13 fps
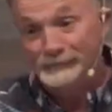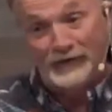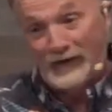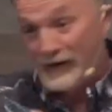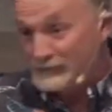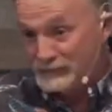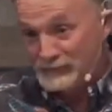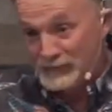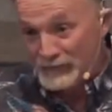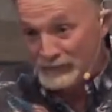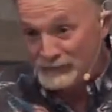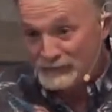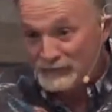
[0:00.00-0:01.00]
It
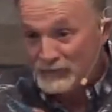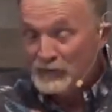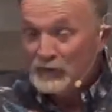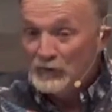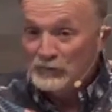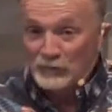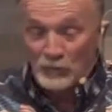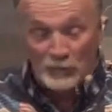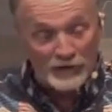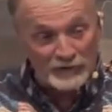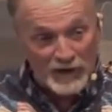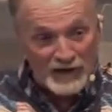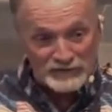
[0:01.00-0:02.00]
escalates. So
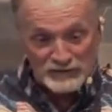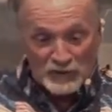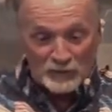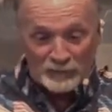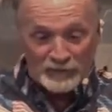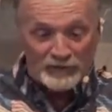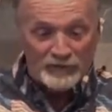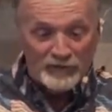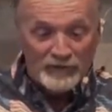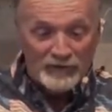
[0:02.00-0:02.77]
when God showed me,